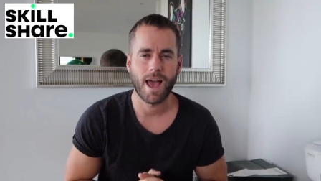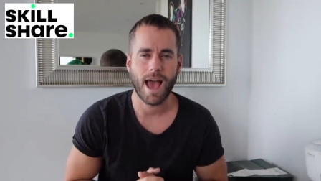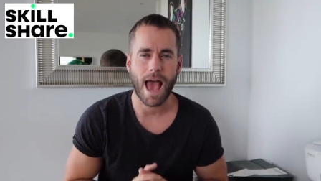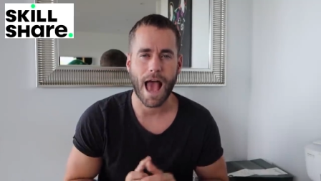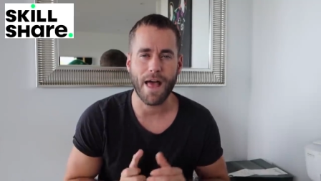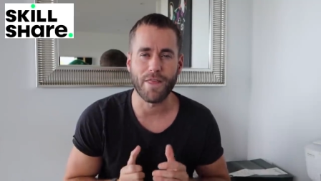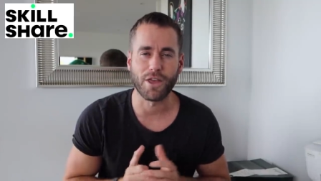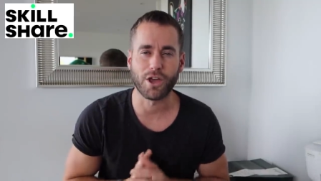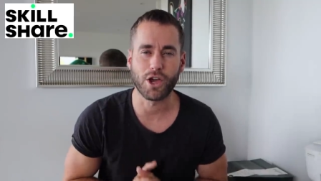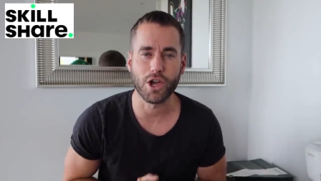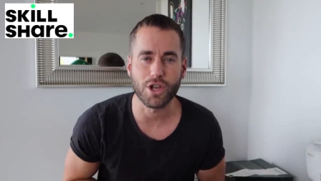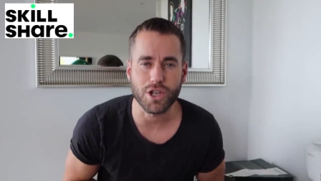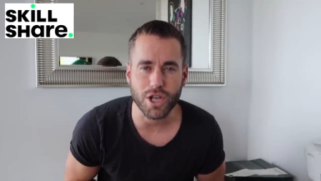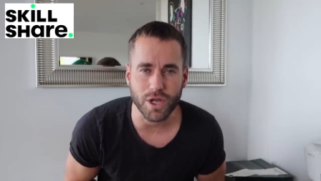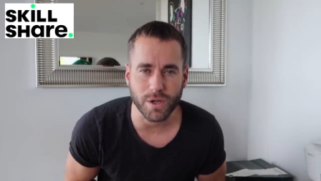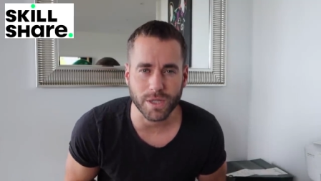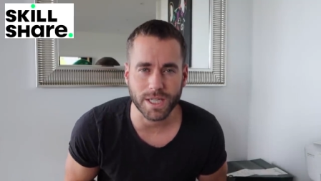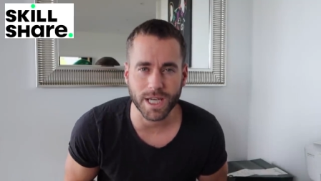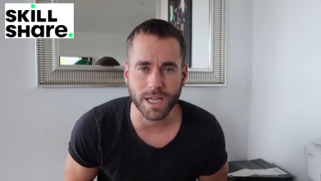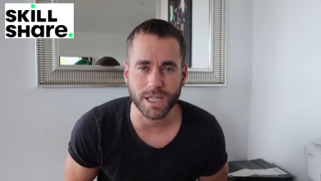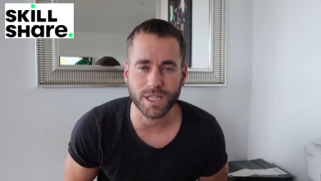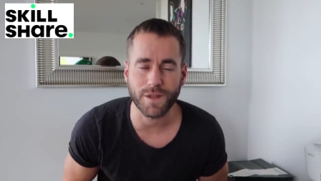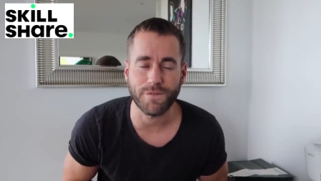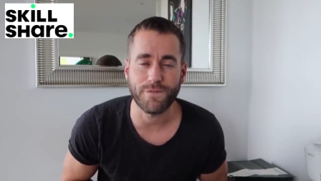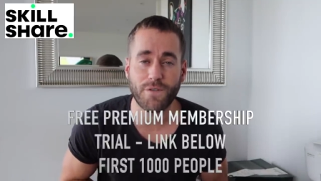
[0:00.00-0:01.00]
And the good news
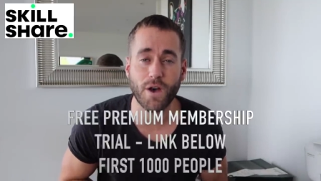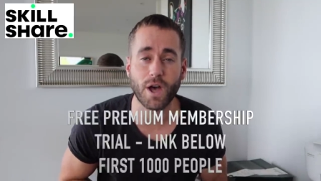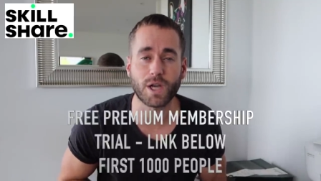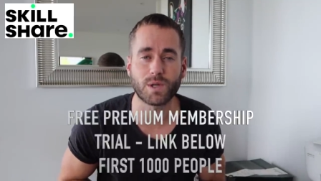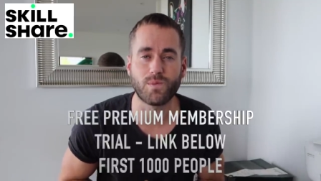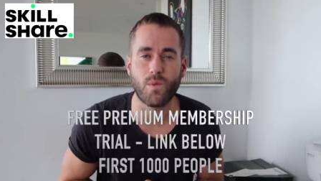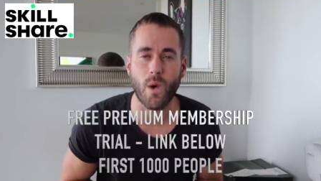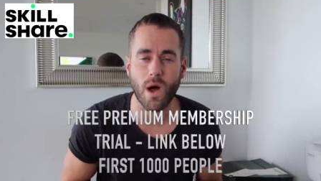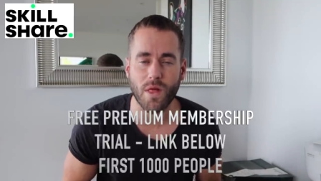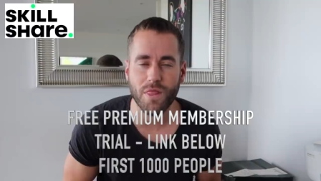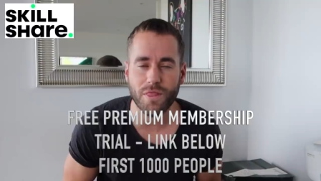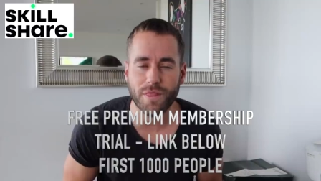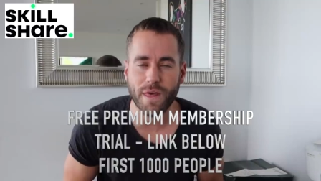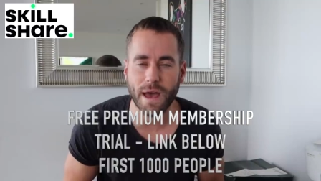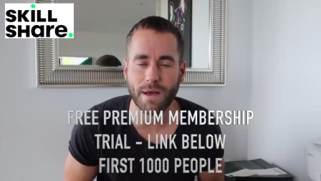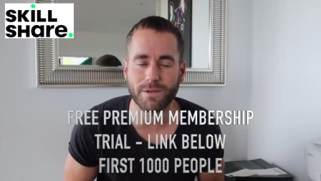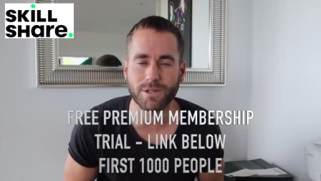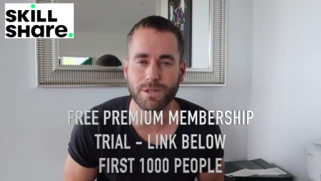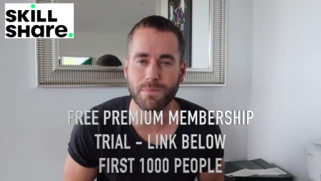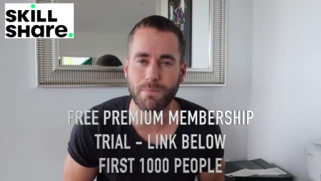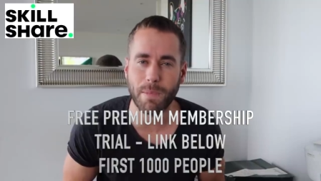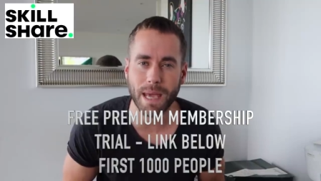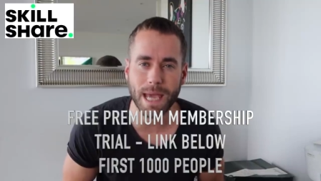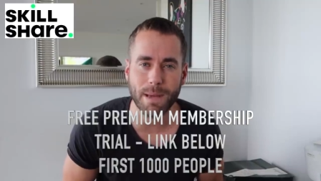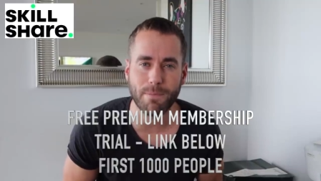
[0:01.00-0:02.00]
is the first
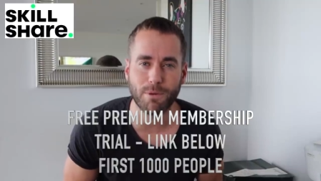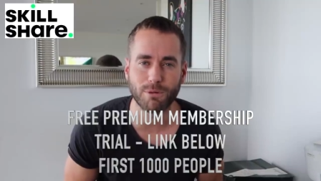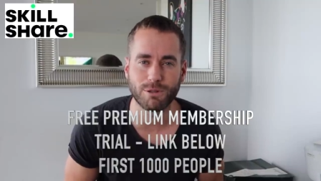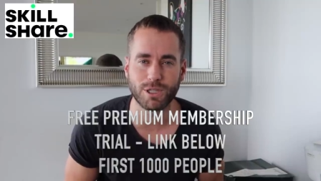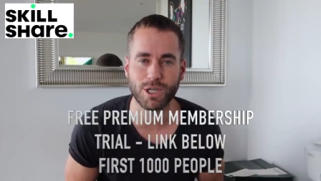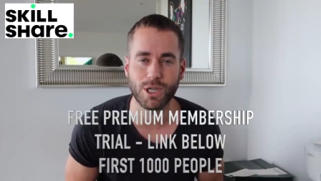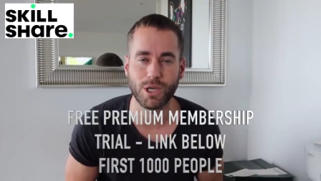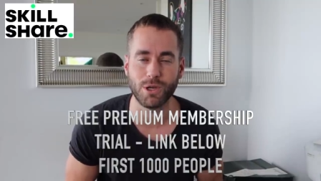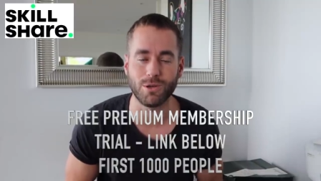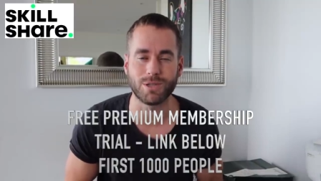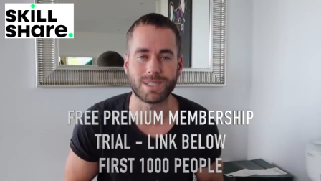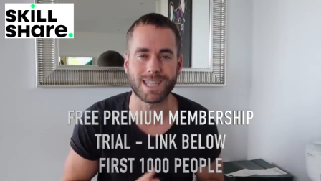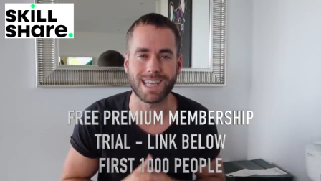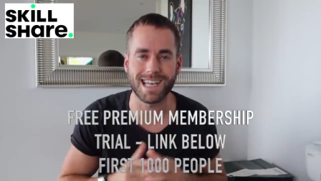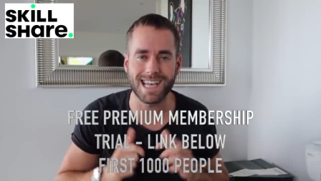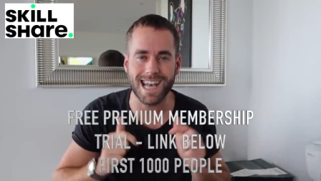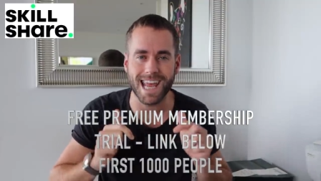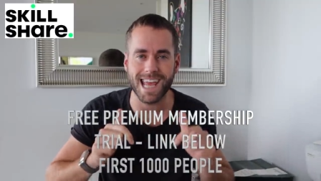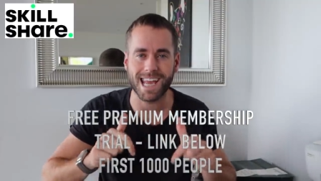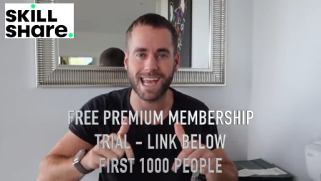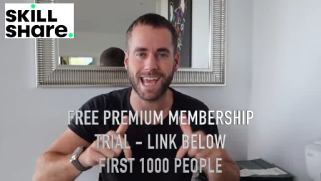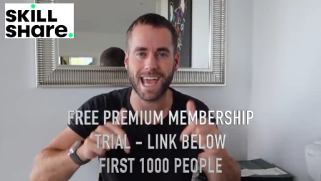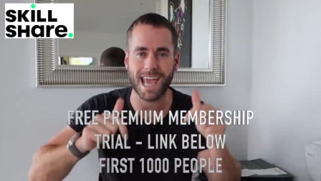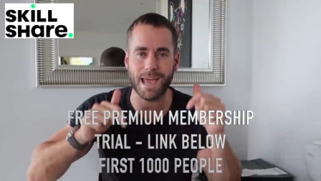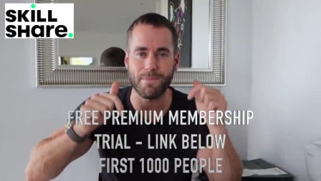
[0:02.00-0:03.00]
1,000 people to use the
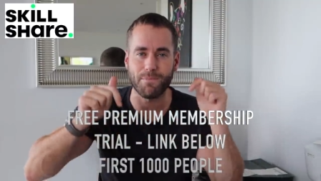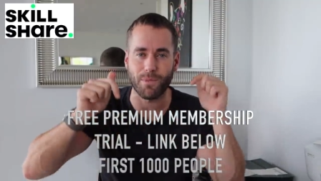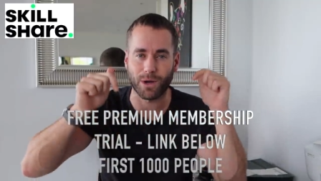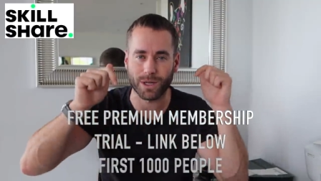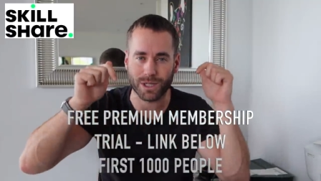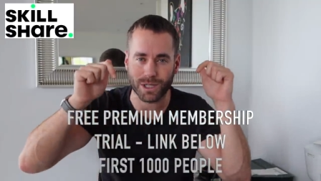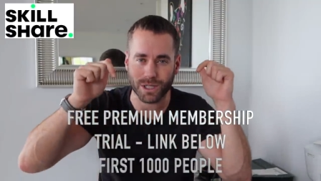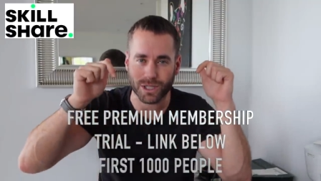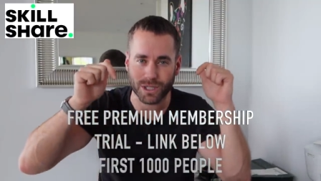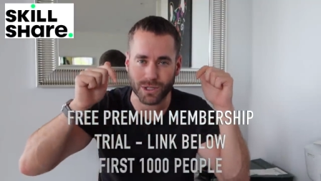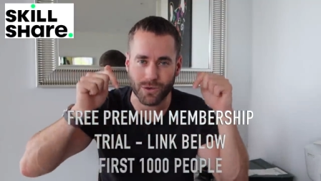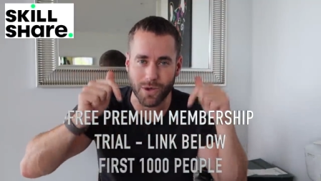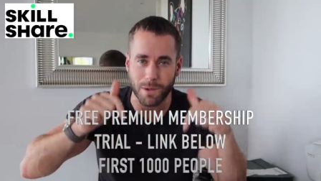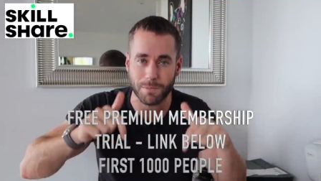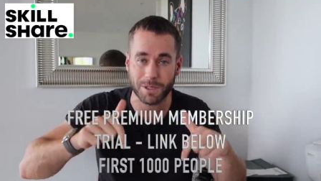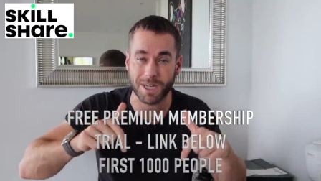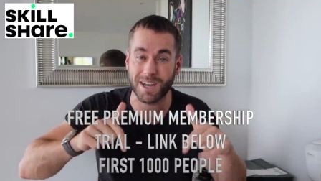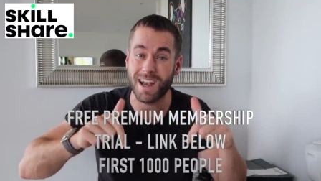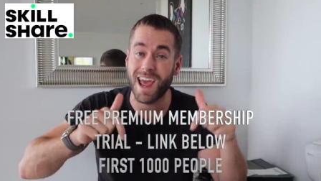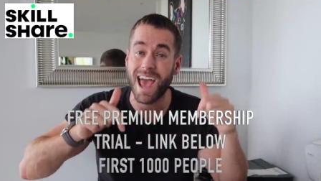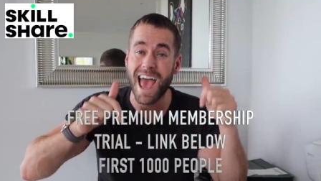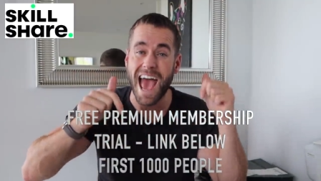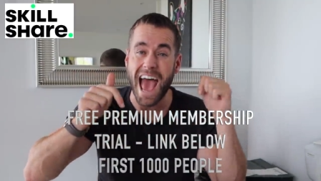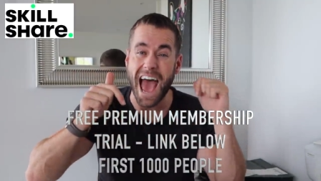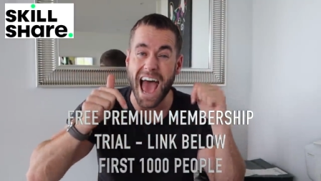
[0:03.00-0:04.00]
link in my
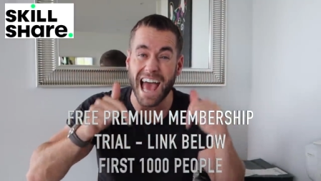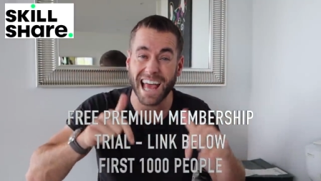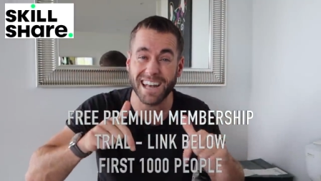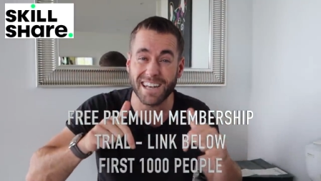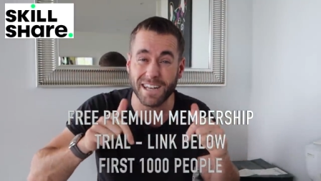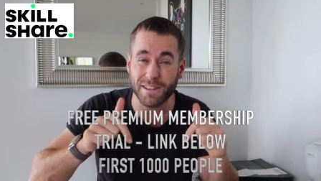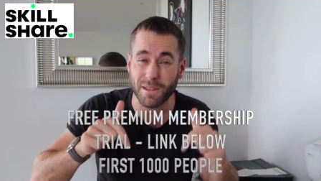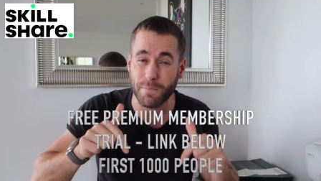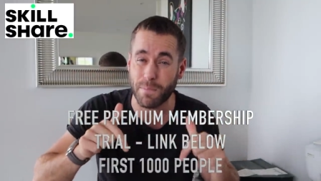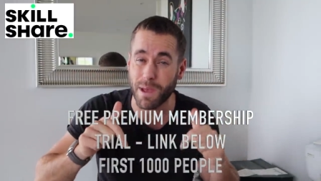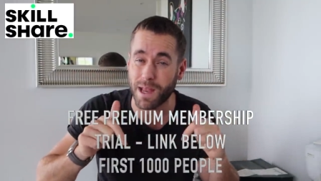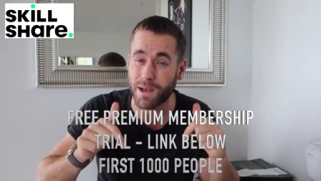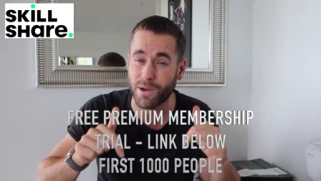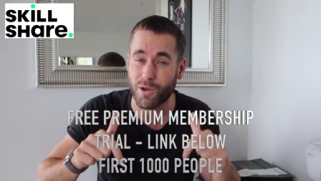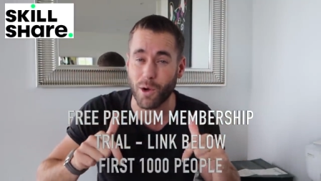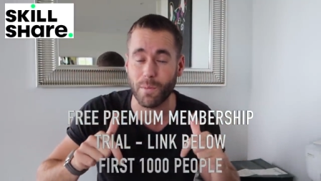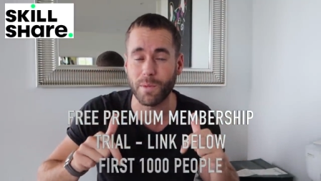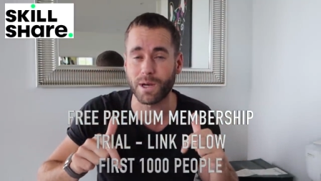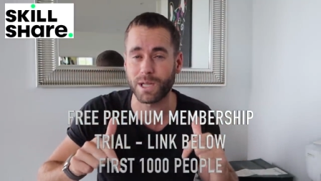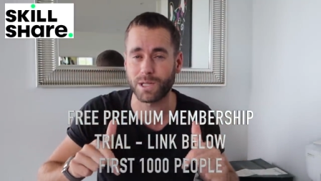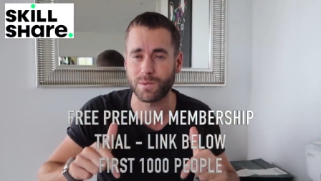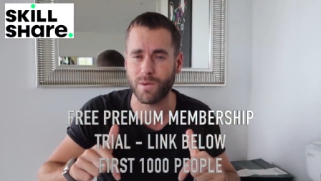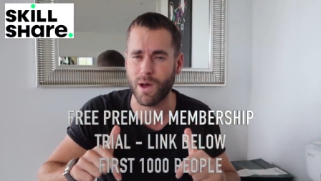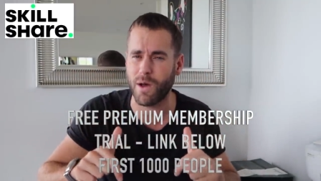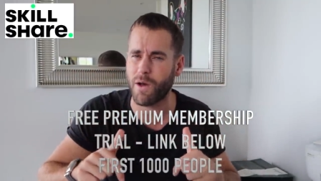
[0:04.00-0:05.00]
description and in the pinned comment
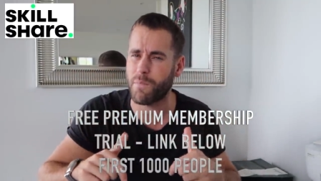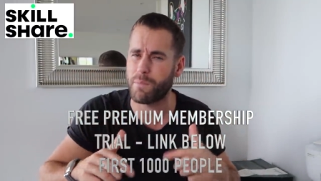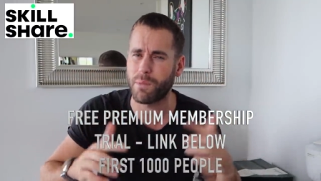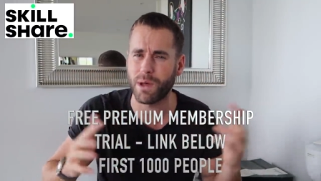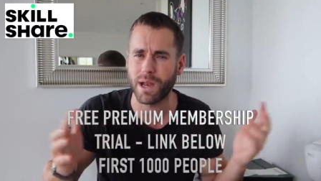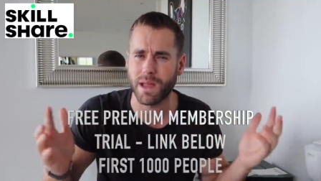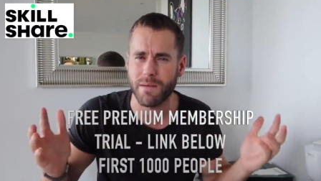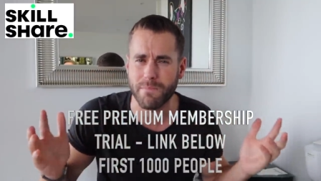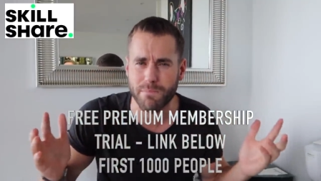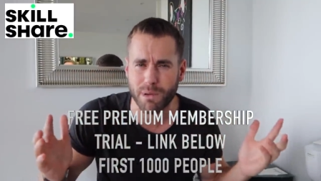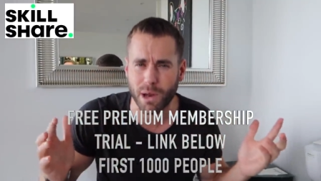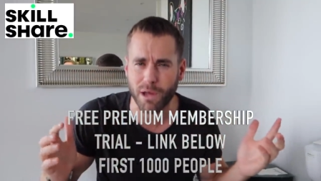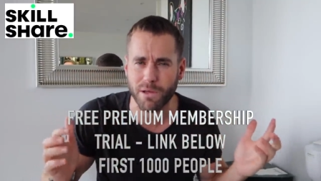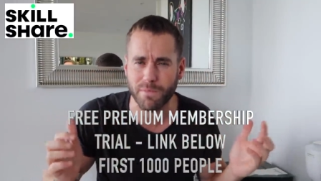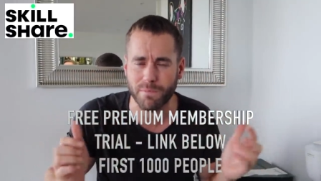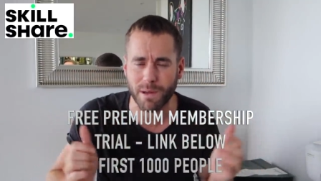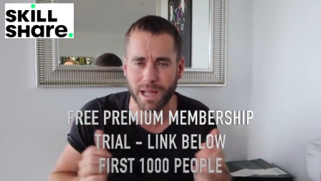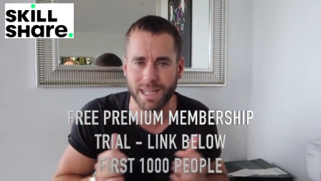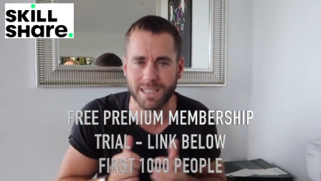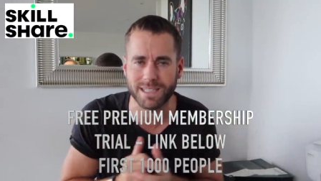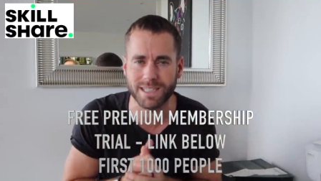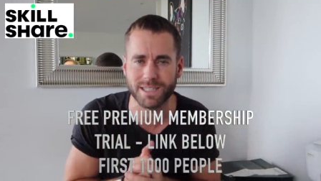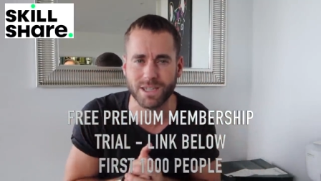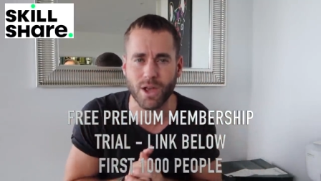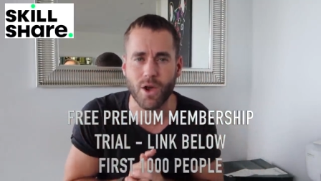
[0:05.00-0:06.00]
as well, put it in both
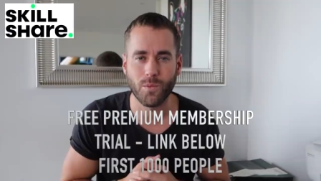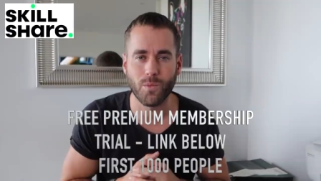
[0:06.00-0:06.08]
places,